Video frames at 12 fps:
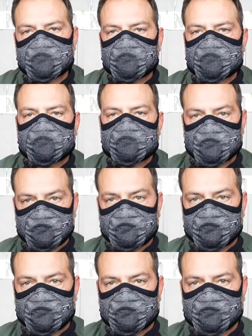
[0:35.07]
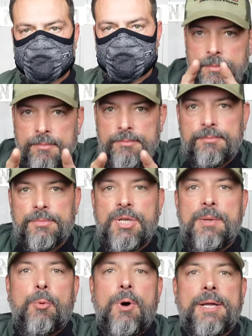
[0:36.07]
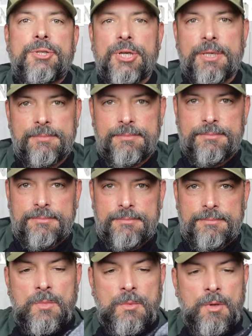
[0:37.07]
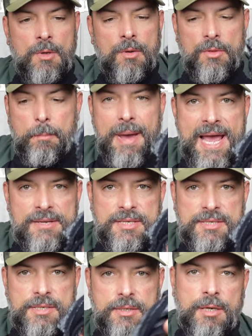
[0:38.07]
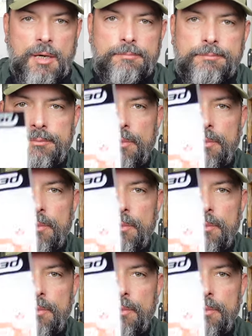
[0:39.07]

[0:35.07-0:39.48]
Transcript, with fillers: If you want to learn more, keep watching. The masks come